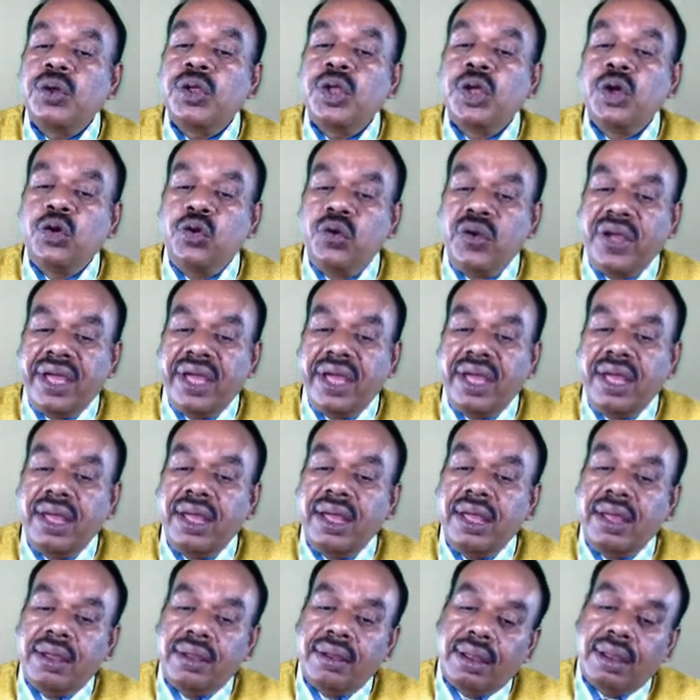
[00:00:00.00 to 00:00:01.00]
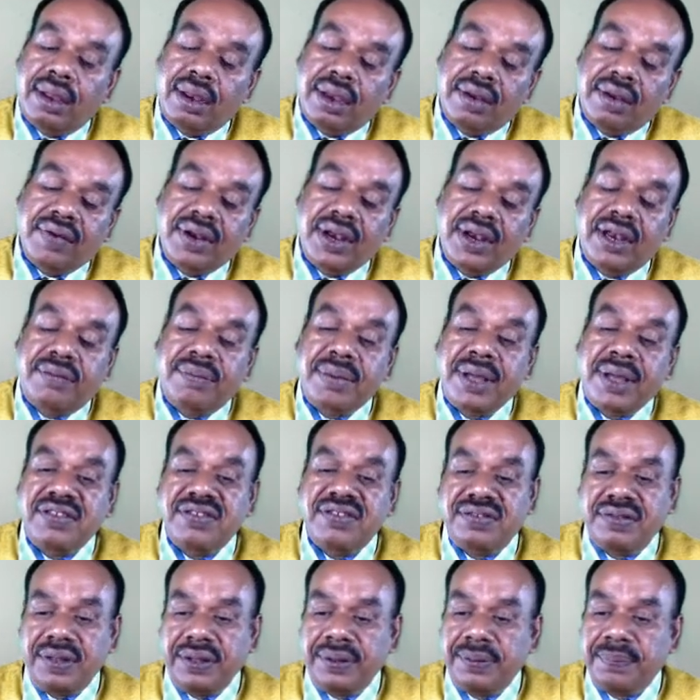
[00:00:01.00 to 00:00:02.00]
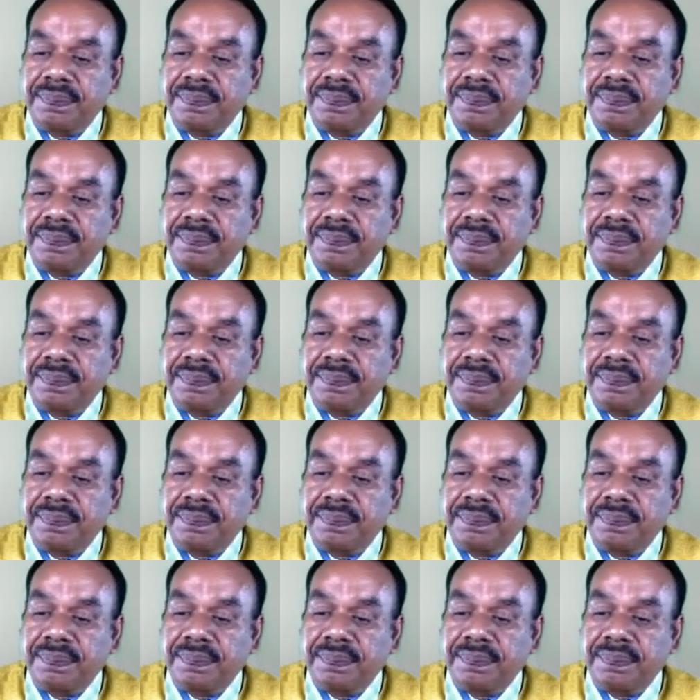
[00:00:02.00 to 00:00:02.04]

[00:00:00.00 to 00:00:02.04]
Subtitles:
QA divided by C,